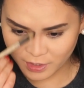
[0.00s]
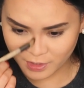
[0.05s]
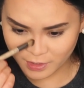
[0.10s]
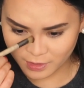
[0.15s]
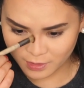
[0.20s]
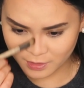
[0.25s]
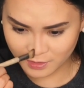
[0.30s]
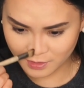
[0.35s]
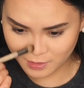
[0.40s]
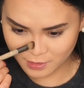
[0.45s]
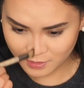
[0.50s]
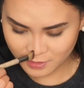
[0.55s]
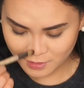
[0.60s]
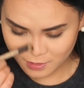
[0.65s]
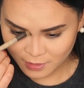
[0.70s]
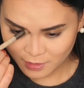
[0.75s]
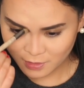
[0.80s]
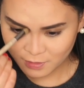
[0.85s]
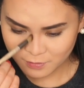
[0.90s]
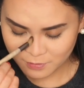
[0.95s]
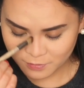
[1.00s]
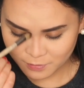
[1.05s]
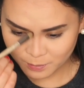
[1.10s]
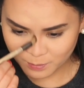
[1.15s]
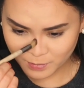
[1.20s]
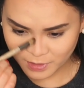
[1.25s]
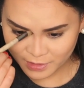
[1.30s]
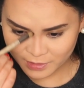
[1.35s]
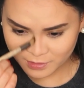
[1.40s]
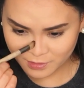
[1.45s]
ay
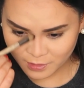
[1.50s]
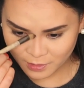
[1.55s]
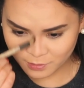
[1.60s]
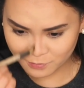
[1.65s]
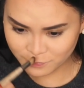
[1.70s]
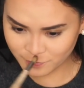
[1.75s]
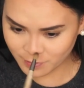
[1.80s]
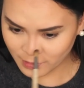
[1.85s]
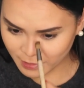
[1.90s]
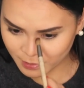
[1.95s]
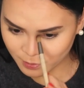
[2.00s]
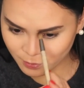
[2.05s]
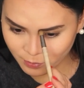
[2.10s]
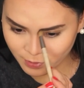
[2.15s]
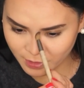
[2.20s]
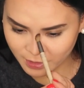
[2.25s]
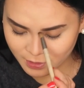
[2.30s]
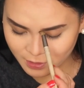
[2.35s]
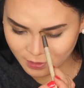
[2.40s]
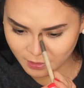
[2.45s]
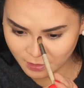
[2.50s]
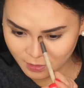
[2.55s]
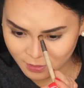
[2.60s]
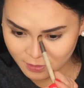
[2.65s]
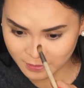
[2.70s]
blended very well.